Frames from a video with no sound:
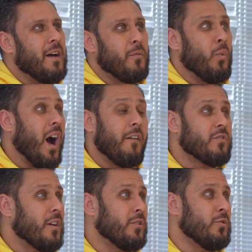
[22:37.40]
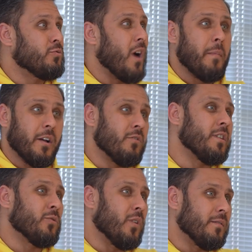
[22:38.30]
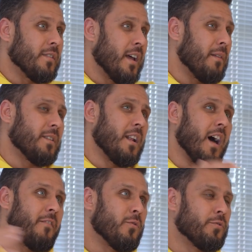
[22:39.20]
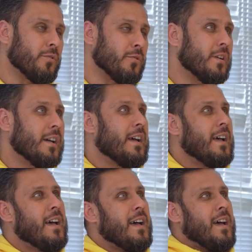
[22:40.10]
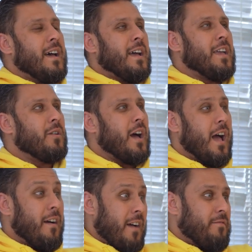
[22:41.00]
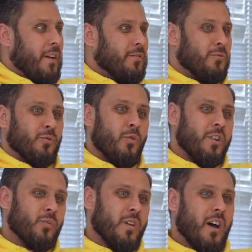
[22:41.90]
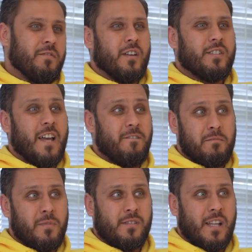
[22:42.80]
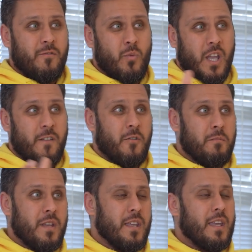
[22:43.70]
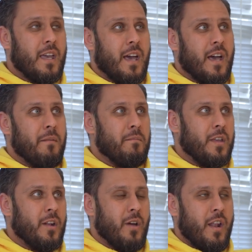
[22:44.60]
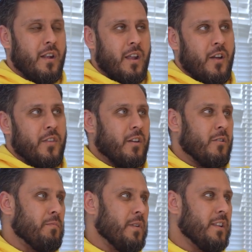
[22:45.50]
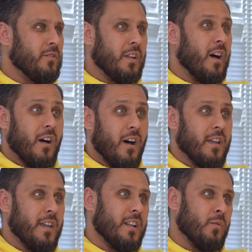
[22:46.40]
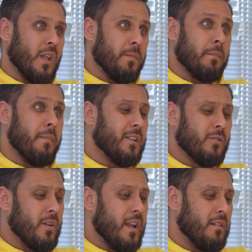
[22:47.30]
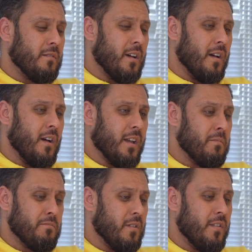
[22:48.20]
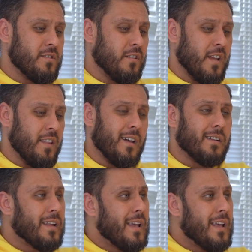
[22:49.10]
what I've tried to do throughout my career as well. And alhamdulillah, I've also, I've some stories where I've got staff members now even working for me, and other companies that I hired, I was able to mentor. And I'm privileged to say that